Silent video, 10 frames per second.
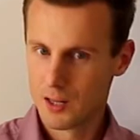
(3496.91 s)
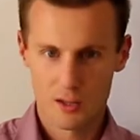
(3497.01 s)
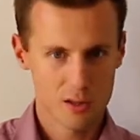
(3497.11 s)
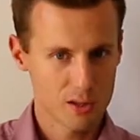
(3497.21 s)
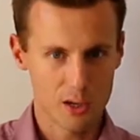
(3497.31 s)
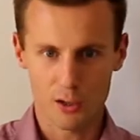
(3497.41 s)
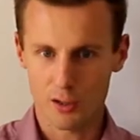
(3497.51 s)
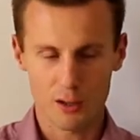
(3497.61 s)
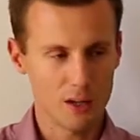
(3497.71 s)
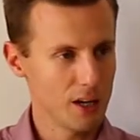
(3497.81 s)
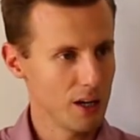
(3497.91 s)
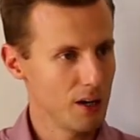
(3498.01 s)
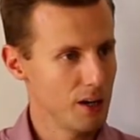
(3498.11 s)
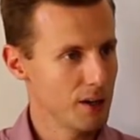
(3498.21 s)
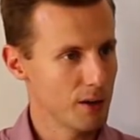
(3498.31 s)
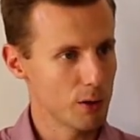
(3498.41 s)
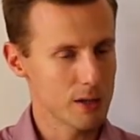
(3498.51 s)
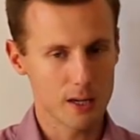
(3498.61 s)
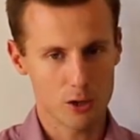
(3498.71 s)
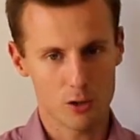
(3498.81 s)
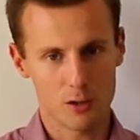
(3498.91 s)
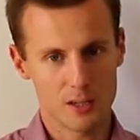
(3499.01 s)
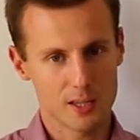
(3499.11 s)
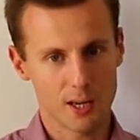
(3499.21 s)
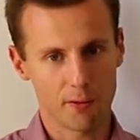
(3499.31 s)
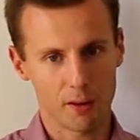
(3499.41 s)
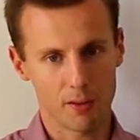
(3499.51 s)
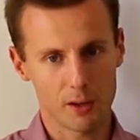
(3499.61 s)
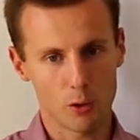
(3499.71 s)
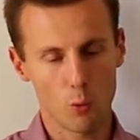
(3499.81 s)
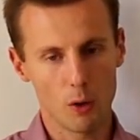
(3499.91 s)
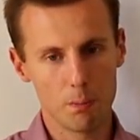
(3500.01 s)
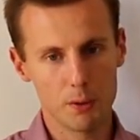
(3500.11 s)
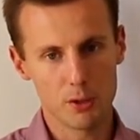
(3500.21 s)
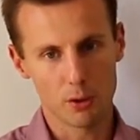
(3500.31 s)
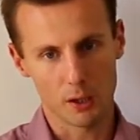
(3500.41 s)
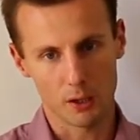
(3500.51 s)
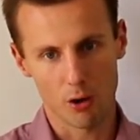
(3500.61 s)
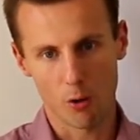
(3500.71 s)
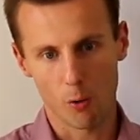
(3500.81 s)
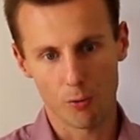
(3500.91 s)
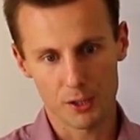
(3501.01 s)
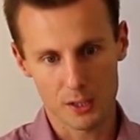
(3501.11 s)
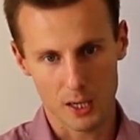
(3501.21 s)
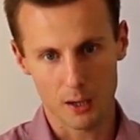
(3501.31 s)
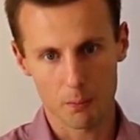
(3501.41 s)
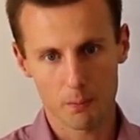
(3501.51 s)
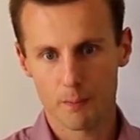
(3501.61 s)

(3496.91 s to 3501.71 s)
Certainly linearization is something that you will be doing all the time